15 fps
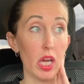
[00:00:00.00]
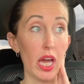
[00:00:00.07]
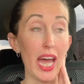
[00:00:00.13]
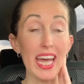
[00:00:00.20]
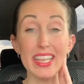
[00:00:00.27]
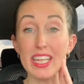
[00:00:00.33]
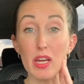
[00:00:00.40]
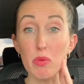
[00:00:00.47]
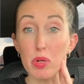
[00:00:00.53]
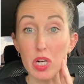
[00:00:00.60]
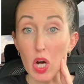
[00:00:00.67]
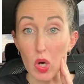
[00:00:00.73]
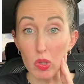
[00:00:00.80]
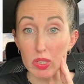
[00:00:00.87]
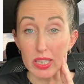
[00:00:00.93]
And they
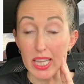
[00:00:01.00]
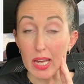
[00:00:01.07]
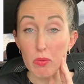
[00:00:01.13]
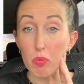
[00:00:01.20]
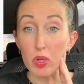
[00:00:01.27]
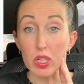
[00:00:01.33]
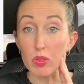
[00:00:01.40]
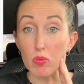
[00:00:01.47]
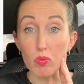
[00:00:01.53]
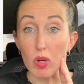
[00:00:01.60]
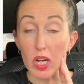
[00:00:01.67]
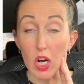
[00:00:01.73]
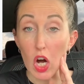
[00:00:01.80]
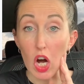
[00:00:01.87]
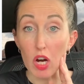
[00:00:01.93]
wouldn't
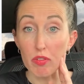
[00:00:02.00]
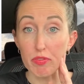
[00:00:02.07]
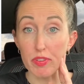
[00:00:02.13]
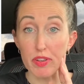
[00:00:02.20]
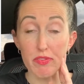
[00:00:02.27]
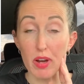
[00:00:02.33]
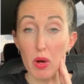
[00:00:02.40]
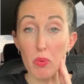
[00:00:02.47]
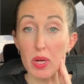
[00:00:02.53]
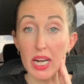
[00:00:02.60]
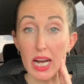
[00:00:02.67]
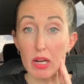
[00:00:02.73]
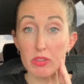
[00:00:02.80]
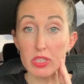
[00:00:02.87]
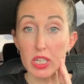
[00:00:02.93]
run off if I went
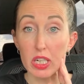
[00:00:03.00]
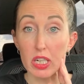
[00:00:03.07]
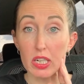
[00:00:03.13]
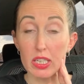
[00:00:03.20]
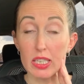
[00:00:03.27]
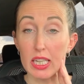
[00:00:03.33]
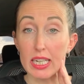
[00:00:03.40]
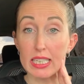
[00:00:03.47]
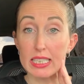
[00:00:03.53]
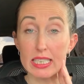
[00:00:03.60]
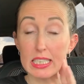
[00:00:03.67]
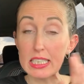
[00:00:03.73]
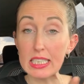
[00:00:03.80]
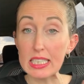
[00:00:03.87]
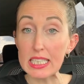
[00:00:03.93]
out there and like
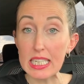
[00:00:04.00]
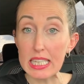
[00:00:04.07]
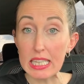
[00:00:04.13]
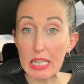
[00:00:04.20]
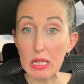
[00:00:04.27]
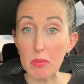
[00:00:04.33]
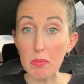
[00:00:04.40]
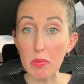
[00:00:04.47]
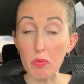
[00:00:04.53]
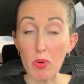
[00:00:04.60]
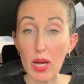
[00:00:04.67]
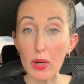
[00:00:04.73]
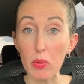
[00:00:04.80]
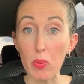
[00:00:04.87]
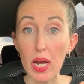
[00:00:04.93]
didn't see them
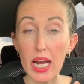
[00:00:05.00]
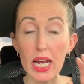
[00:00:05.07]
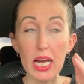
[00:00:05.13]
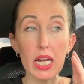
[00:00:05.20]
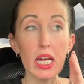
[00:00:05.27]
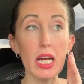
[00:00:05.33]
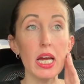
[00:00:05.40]
right away